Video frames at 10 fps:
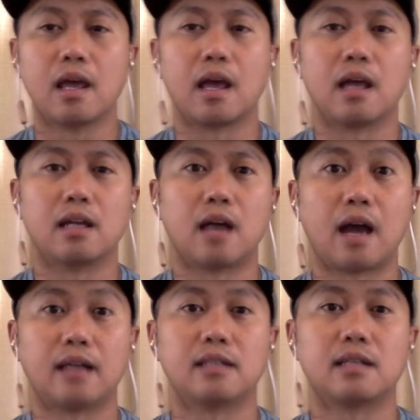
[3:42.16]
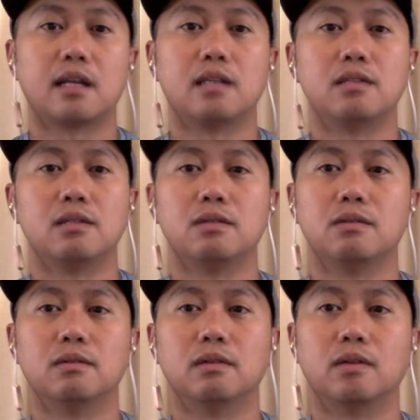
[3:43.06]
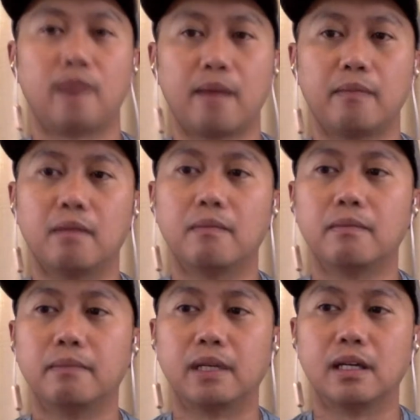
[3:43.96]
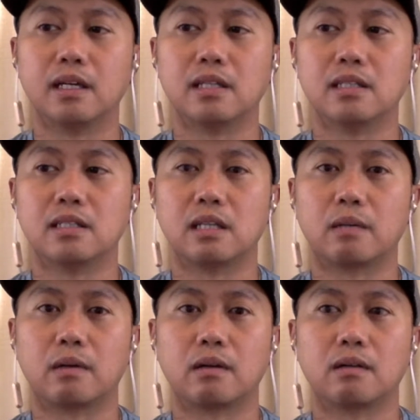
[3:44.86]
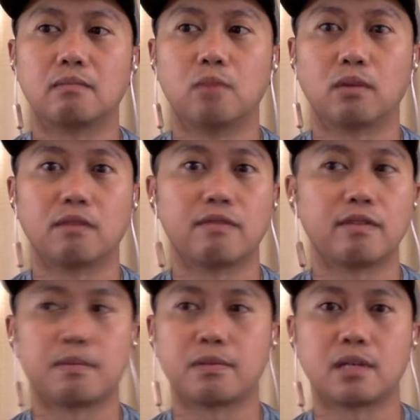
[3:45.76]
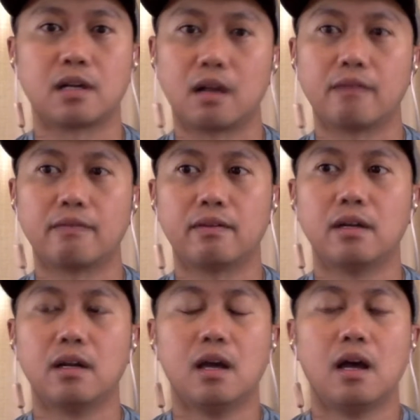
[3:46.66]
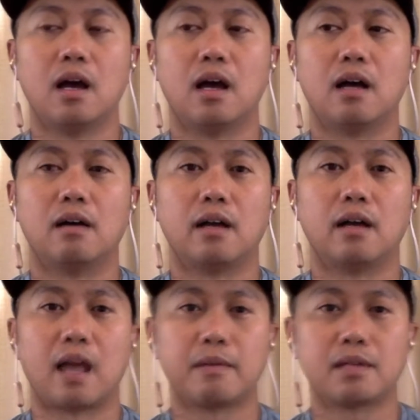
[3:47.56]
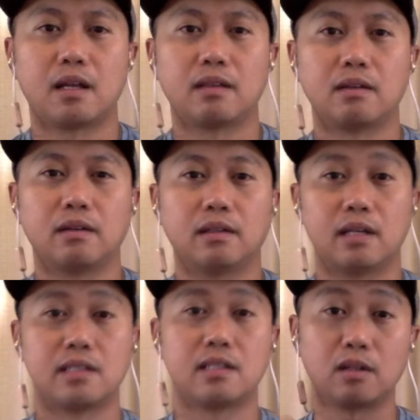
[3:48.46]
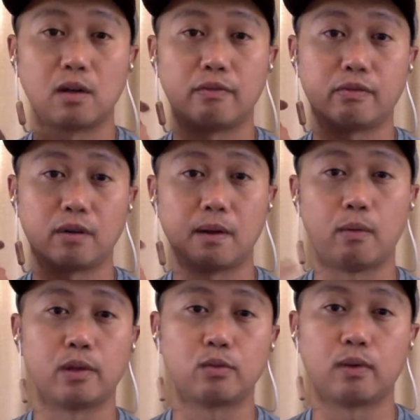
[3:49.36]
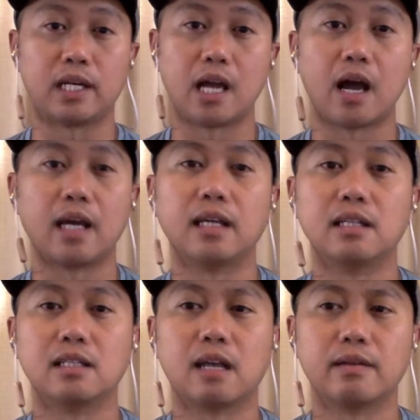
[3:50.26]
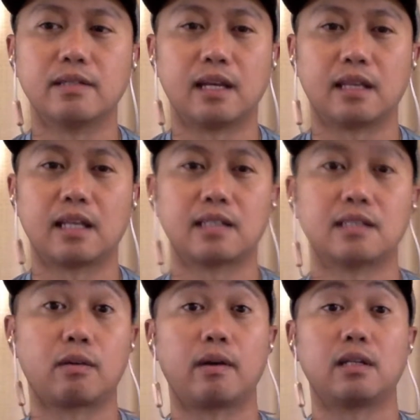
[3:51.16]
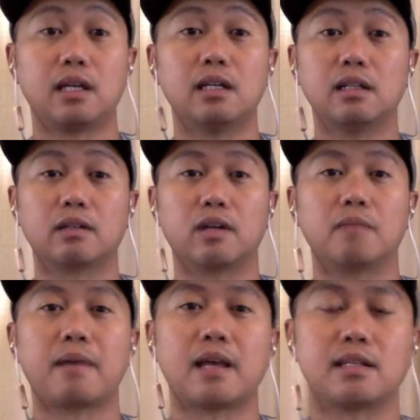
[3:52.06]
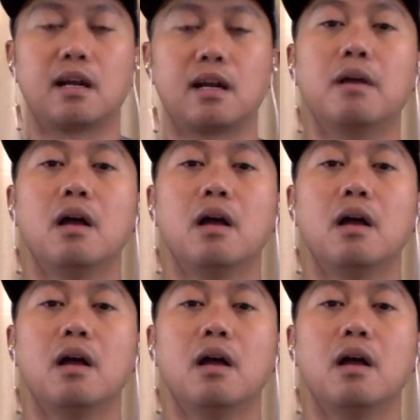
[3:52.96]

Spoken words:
and I decided to grab them because they were more than 50% off. On Amazon, they still go for about $129, so I was like, that's such a great deal, I couldn't pass it up.